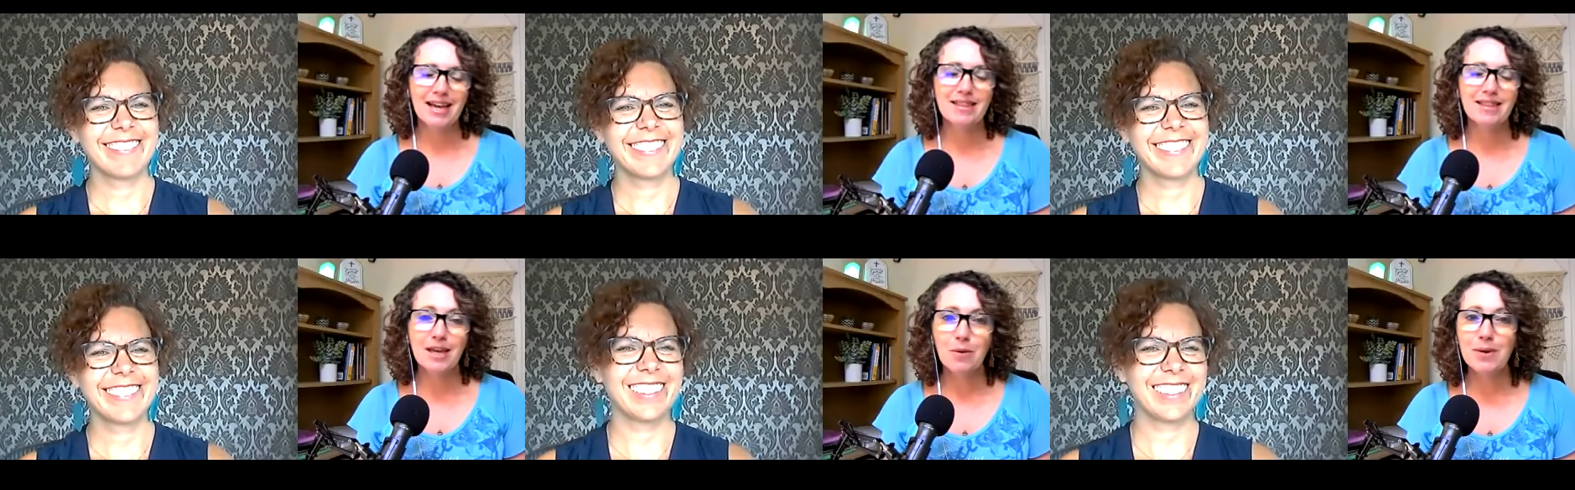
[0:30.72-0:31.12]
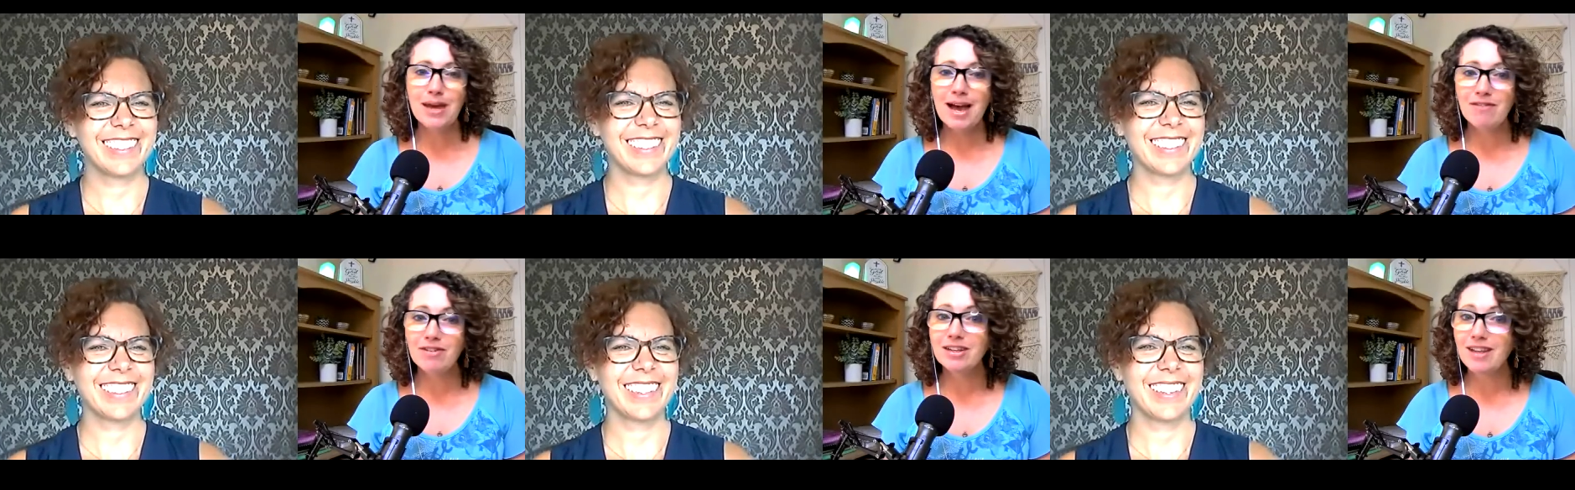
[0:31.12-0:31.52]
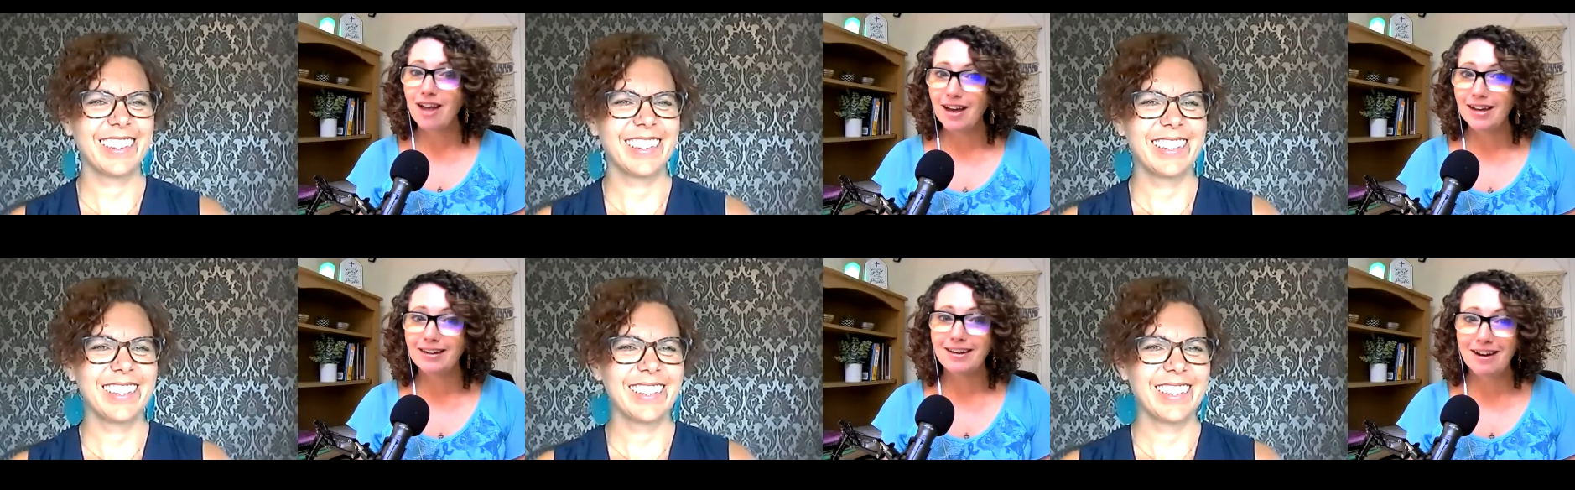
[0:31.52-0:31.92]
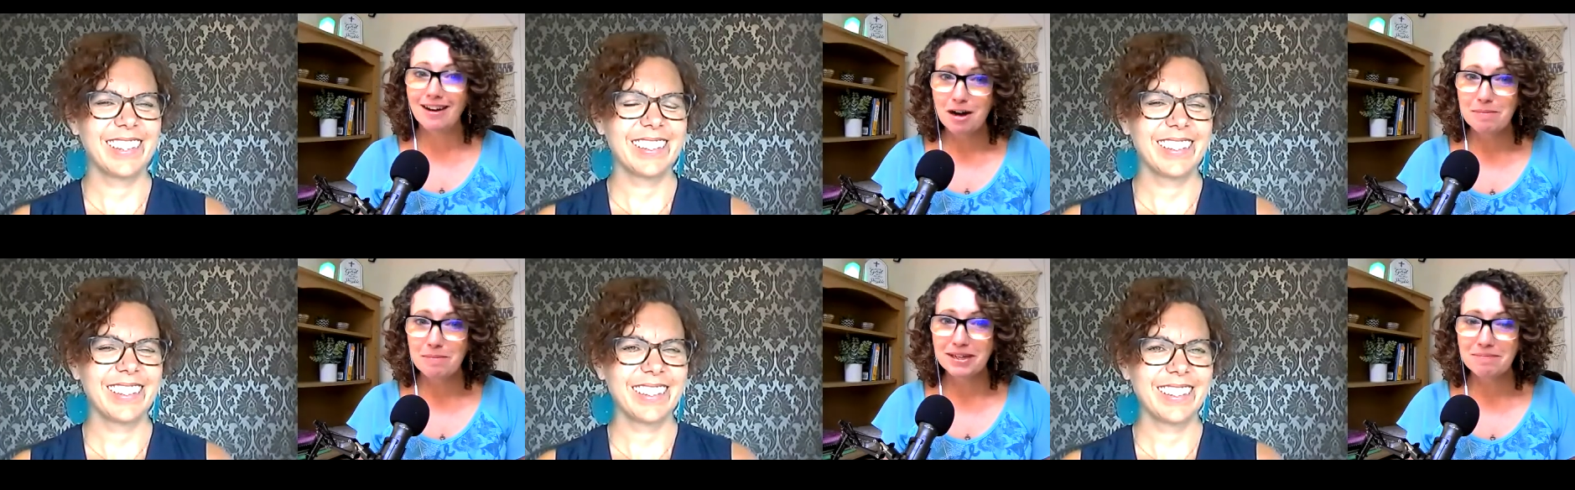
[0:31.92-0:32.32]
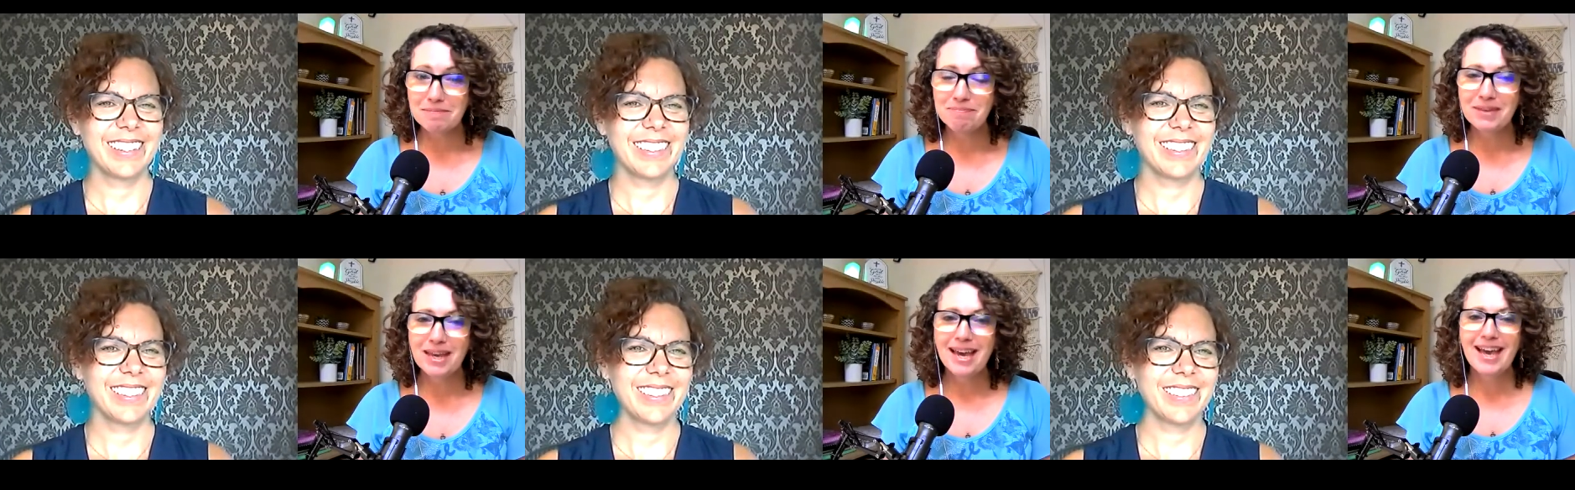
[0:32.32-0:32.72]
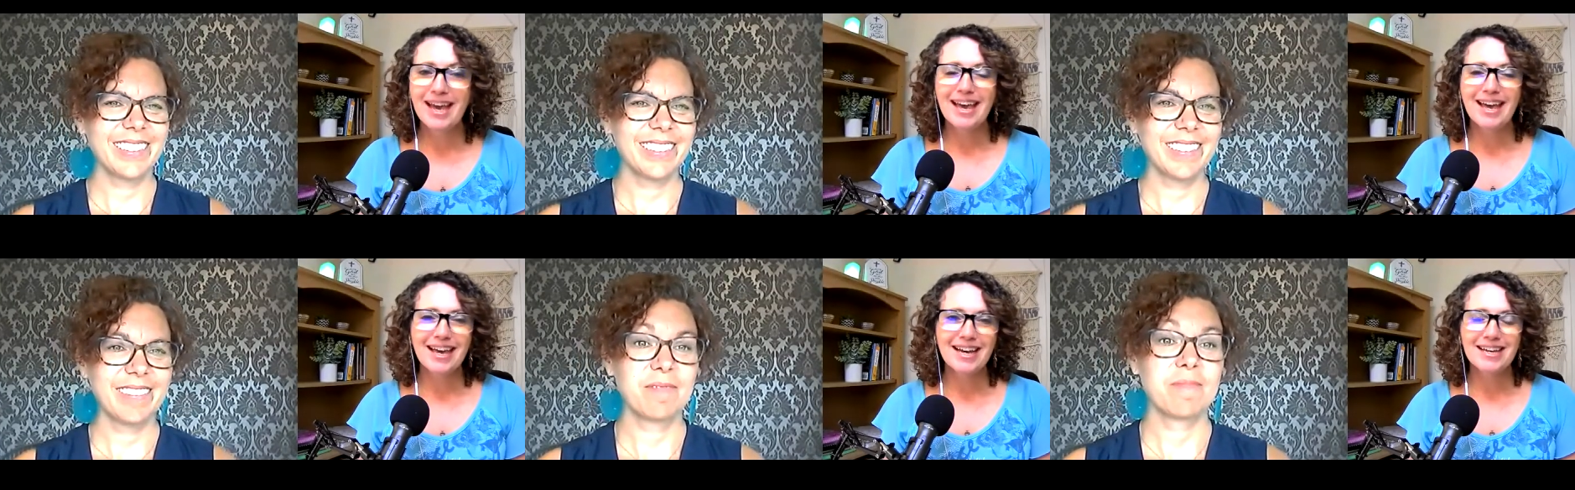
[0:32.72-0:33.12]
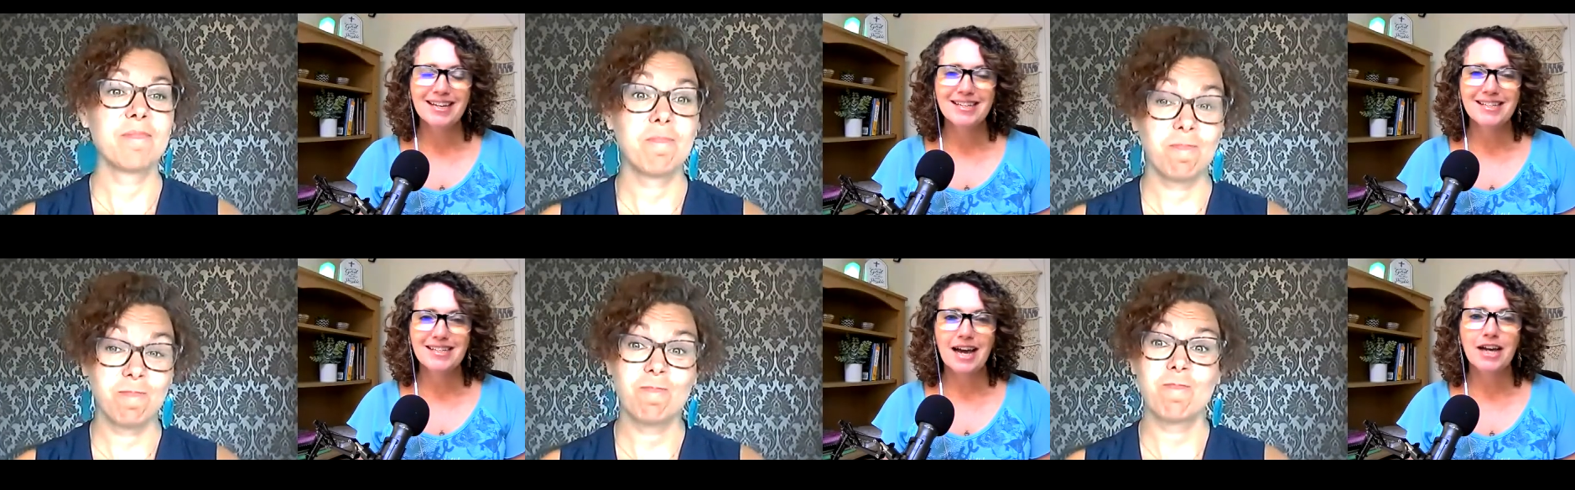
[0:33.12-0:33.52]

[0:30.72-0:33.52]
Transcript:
Speaker 1: think we have a lot in common. And